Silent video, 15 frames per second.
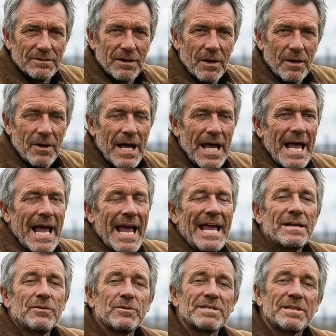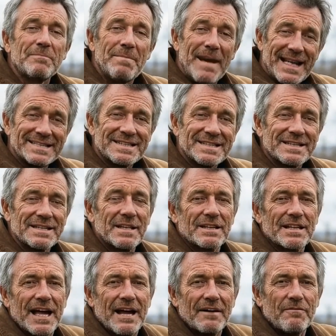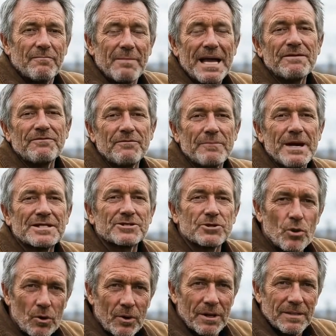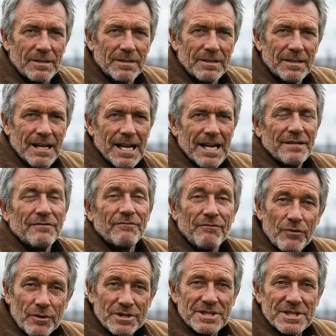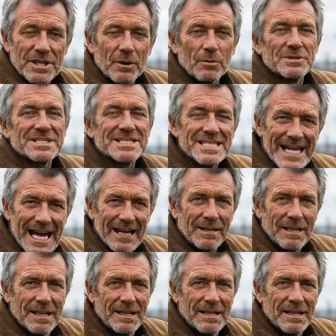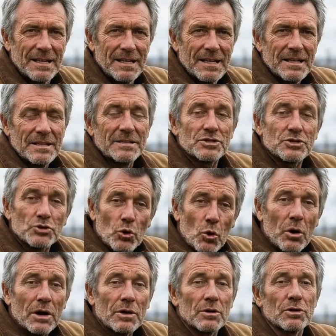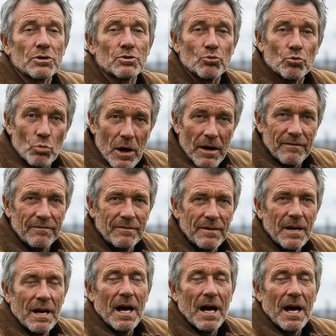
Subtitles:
ago, and it was the best decision I ever made for my soil. The first year was scary. The soil looked rough,